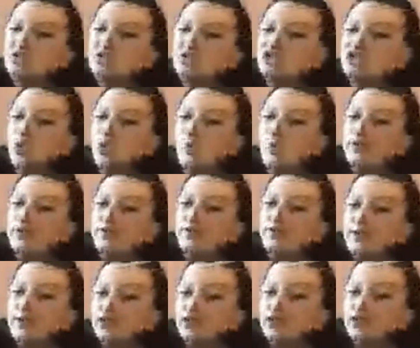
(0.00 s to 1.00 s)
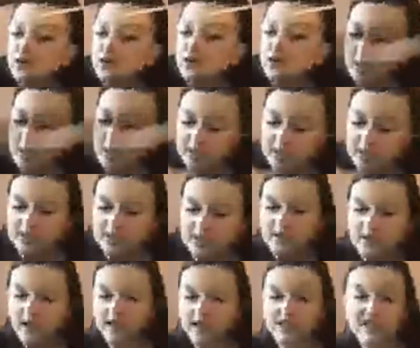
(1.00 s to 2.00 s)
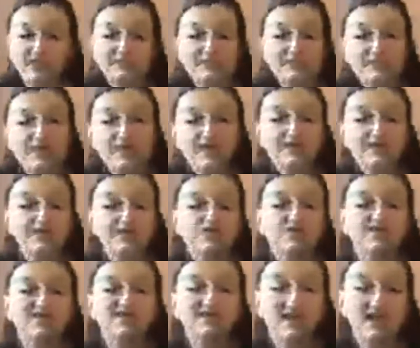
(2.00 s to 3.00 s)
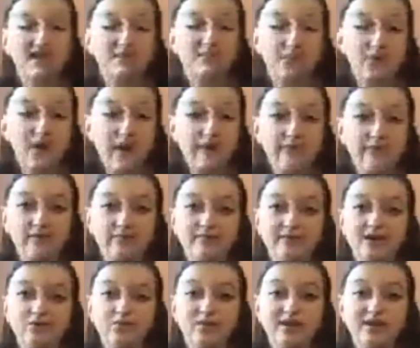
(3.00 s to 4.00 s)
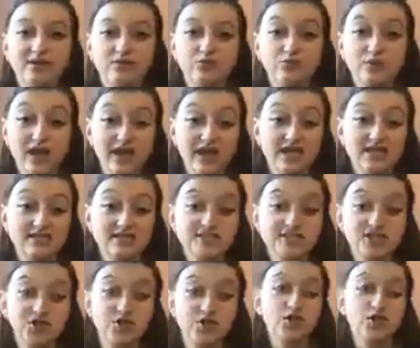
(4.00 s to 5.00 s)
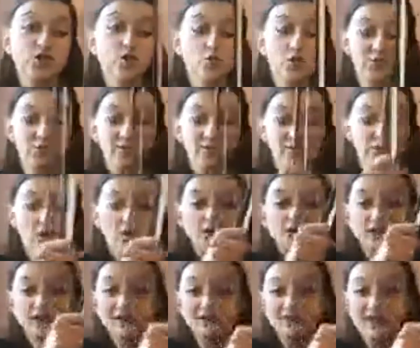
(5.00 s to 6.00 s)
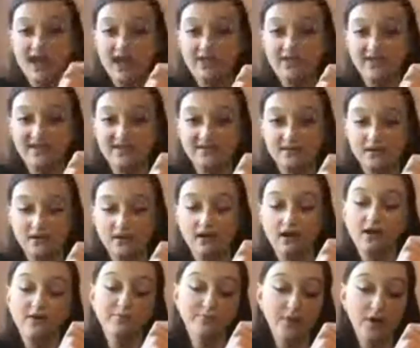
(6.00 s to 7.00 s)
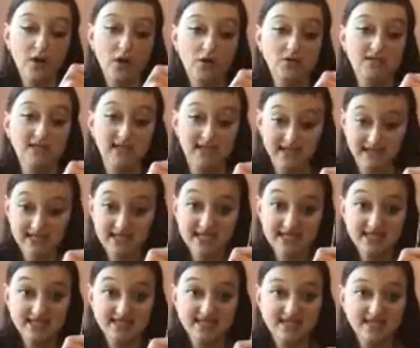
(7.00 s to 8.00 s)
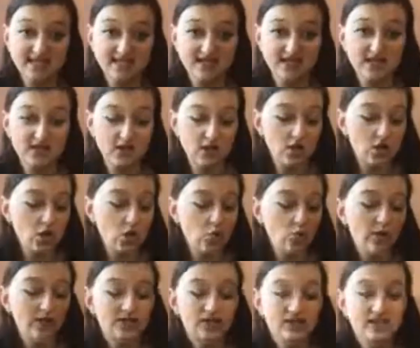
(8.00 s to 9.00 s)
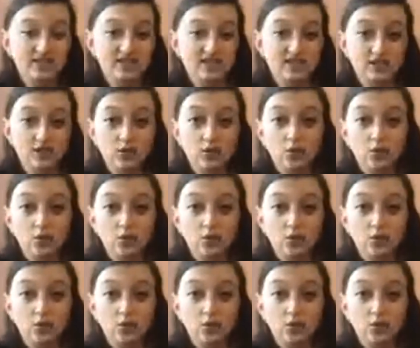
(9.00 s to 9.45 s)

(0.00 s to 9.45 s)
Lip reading: just don't want it very straight, because then we run into the same problem that we ran into when we were holding our violin or our bows like this, which is